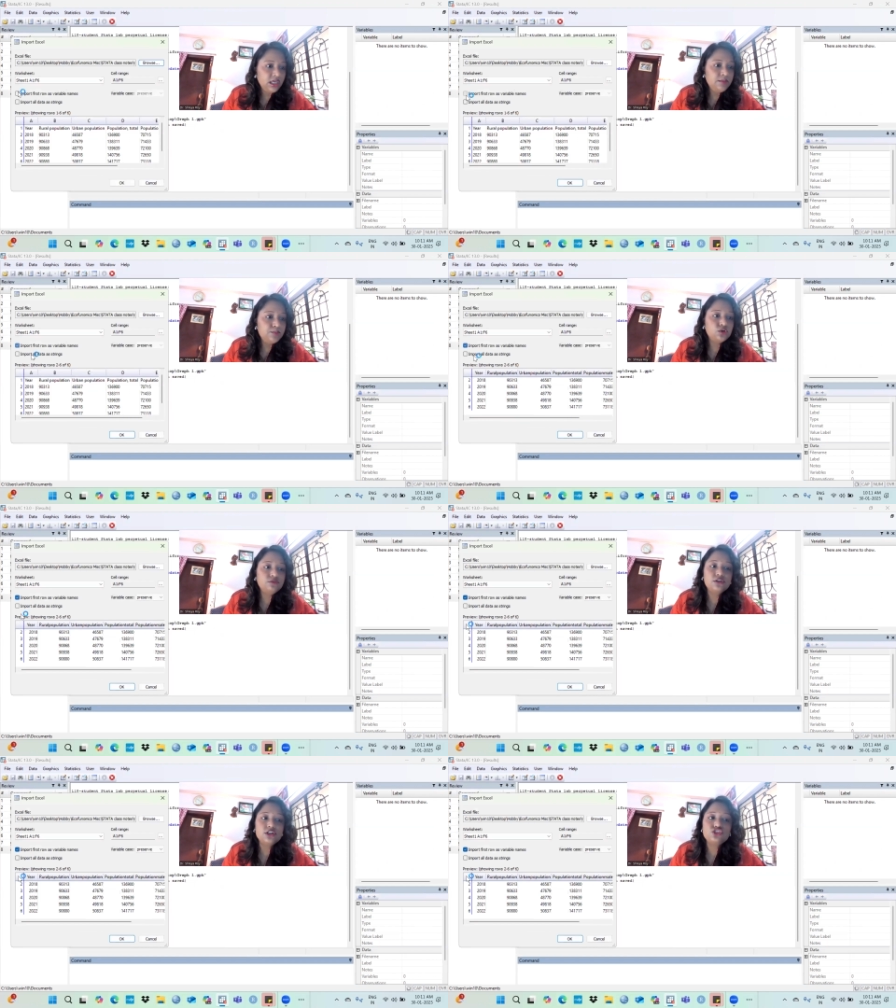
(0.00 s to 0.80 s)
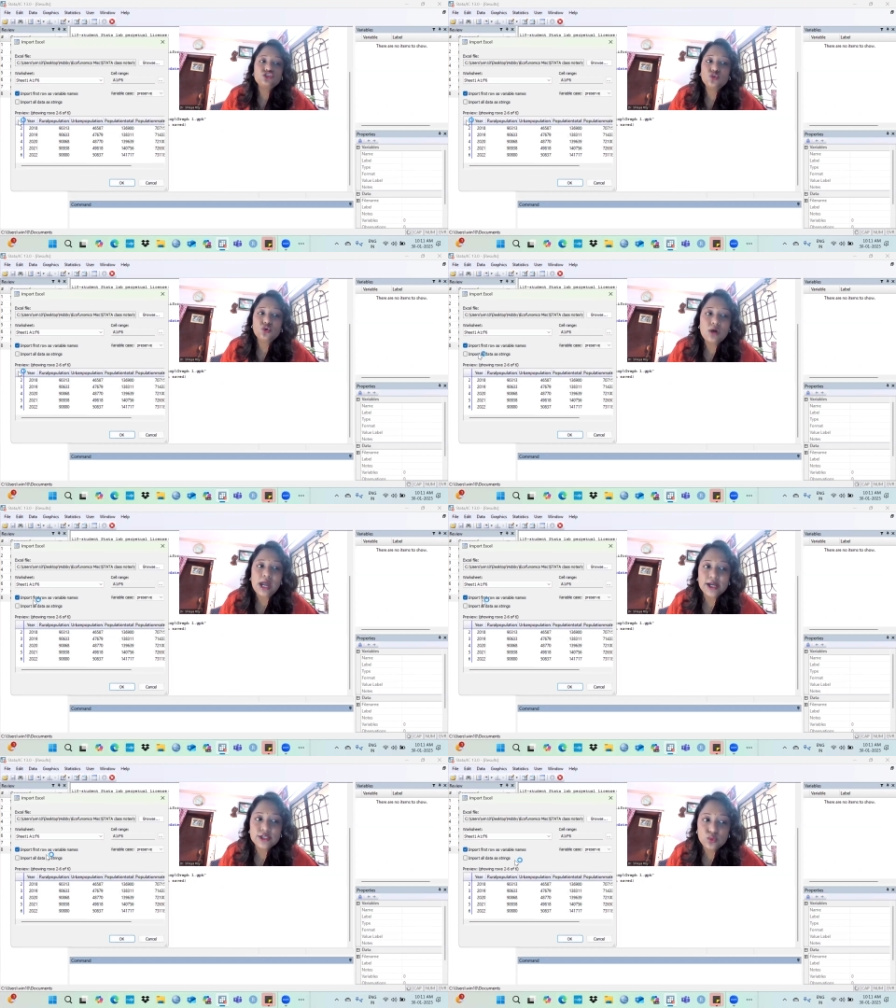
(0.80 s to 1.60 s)
Import first row
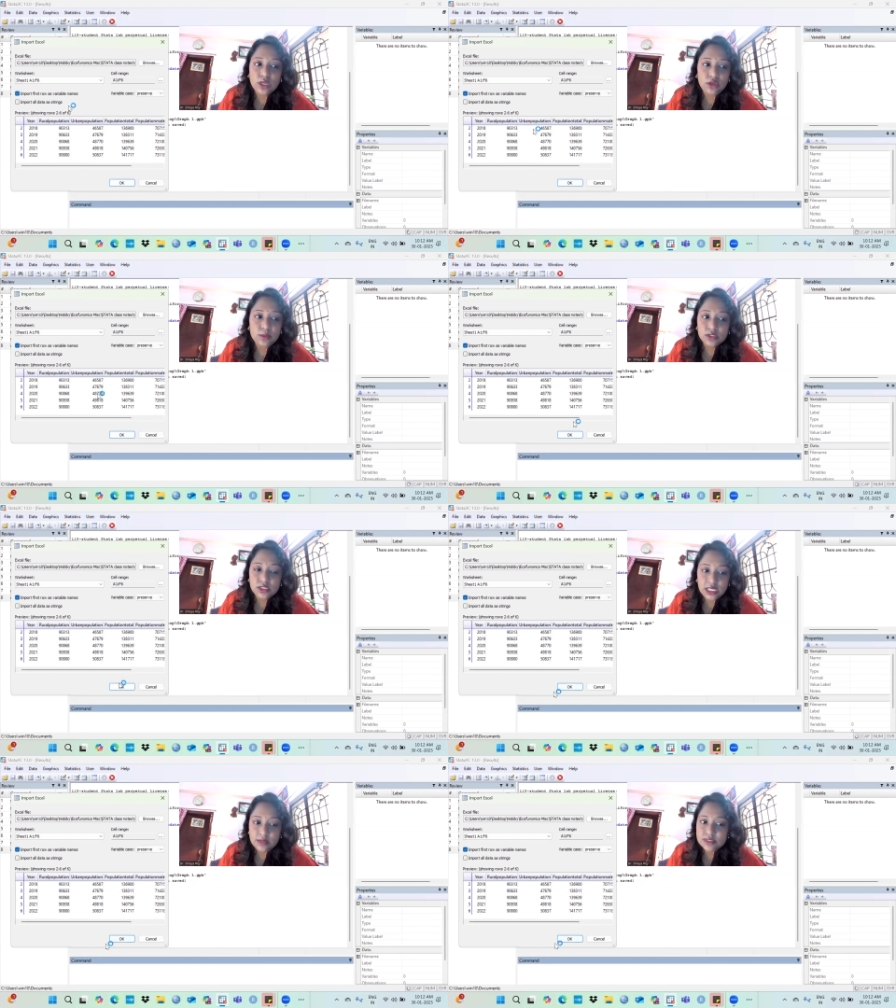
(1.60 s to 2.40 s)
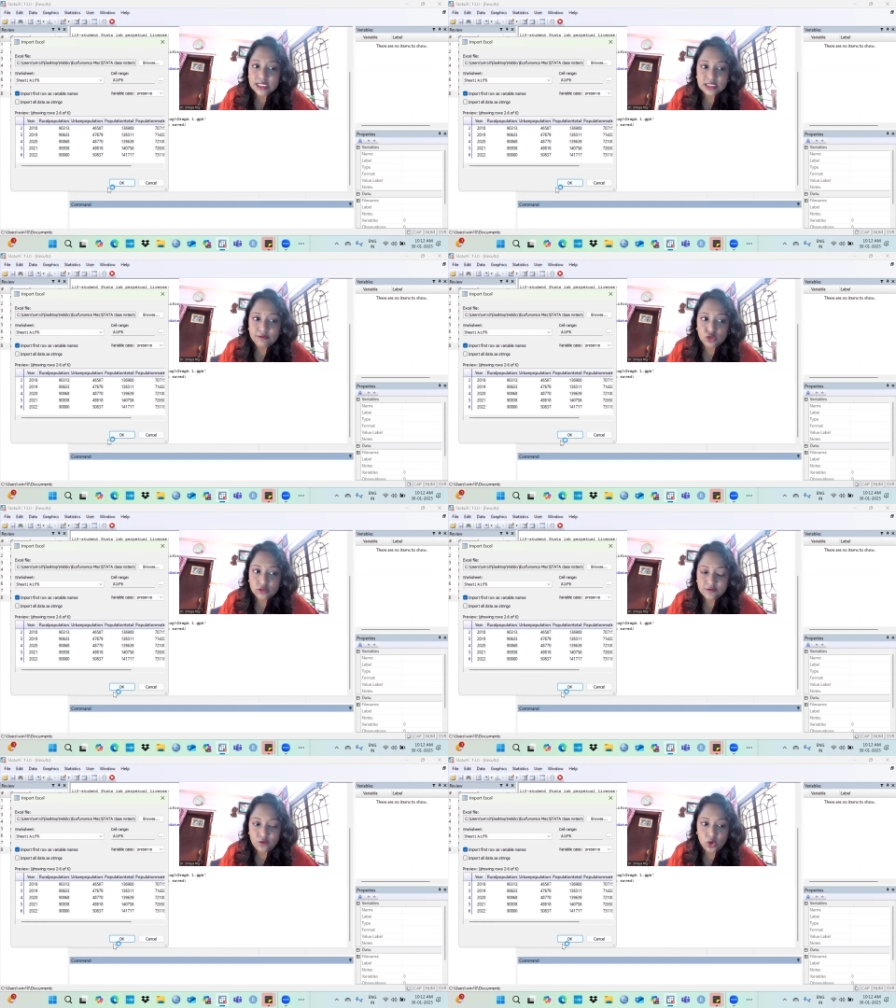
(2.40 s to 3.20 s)
as variable names, as I've
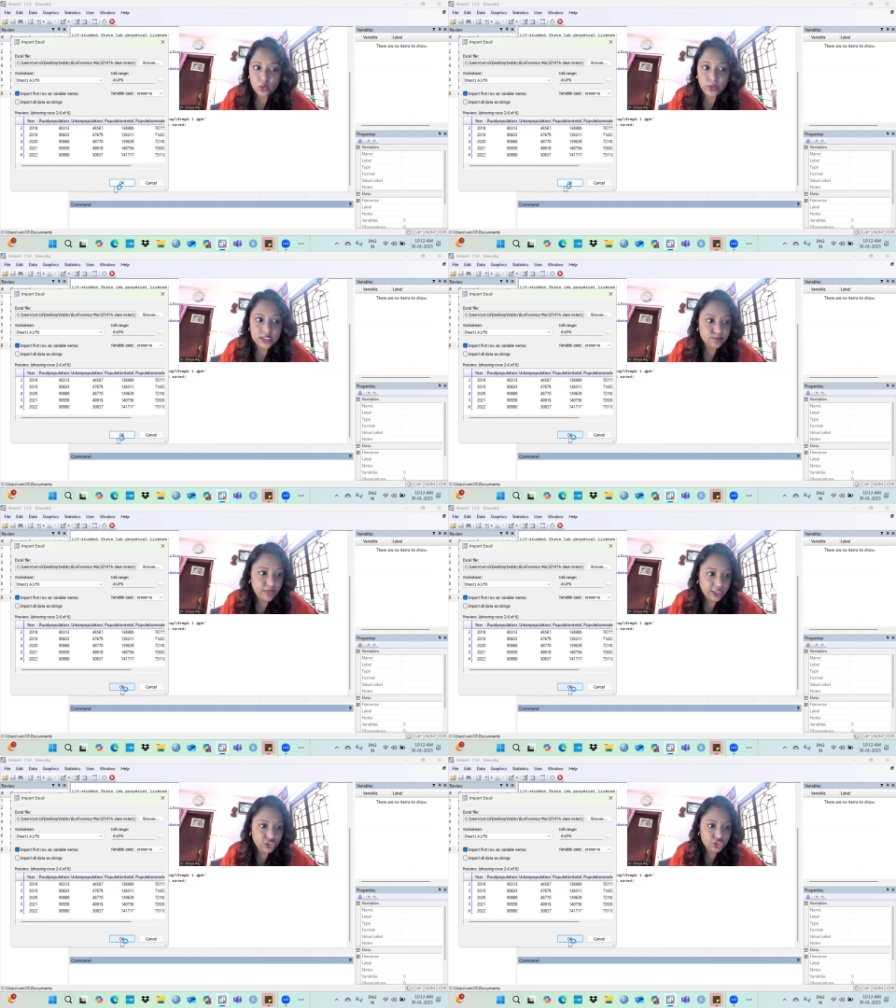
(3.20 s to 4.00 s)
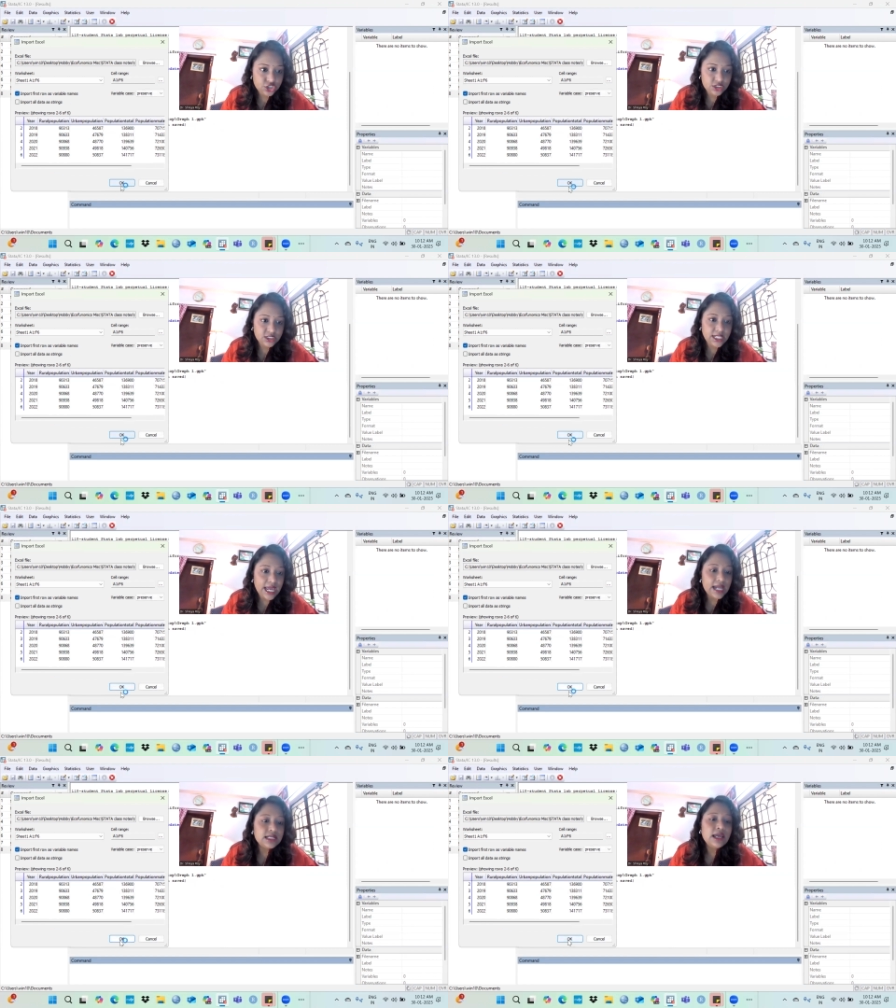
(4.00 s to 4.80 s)
always mentioned
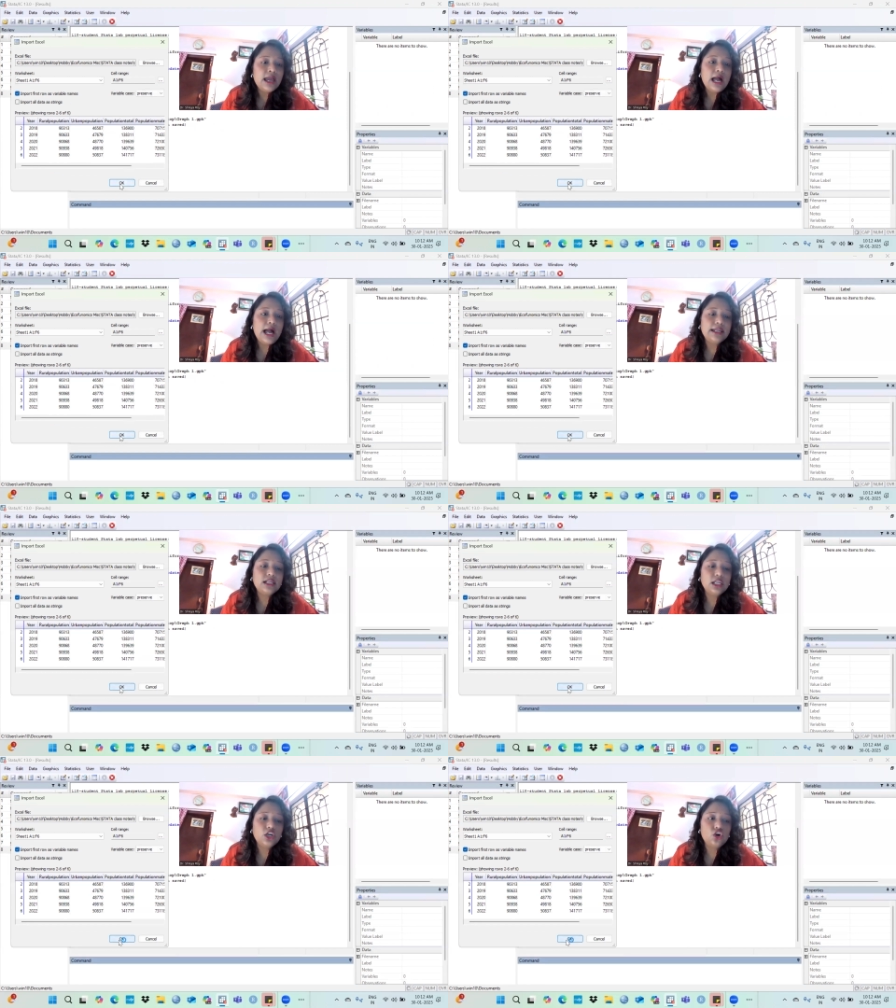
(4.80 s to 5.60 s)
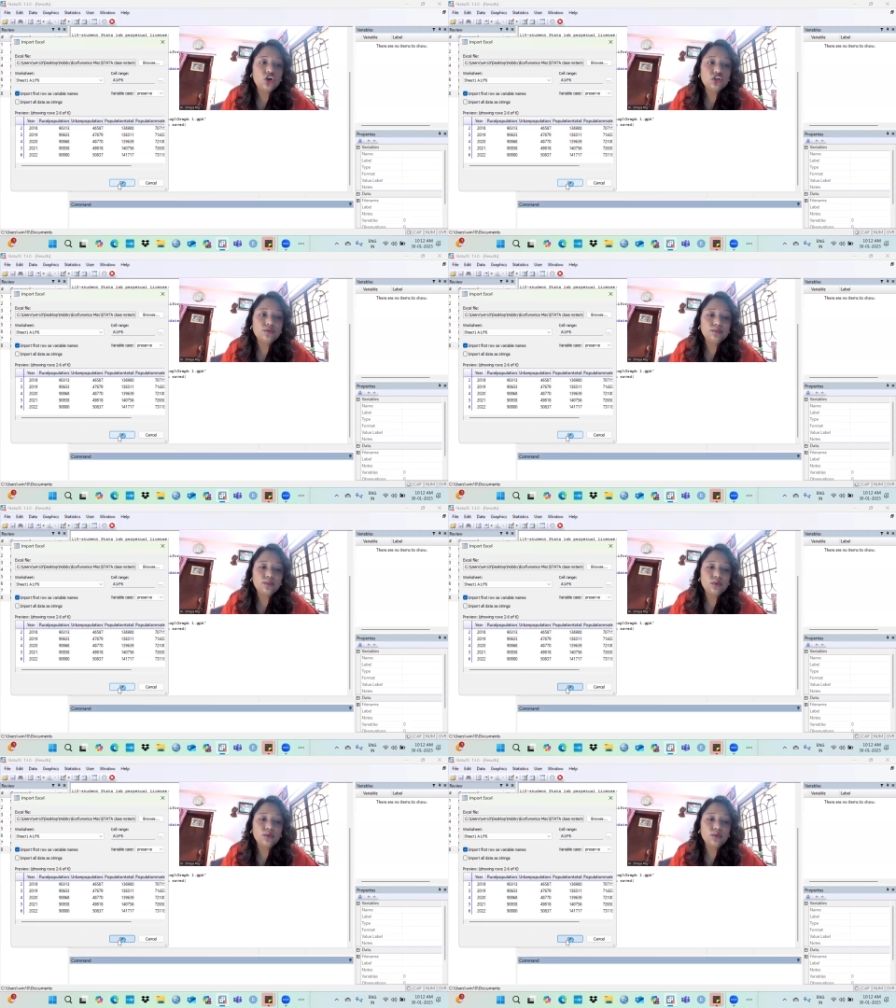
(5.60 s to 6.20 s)
that, and click on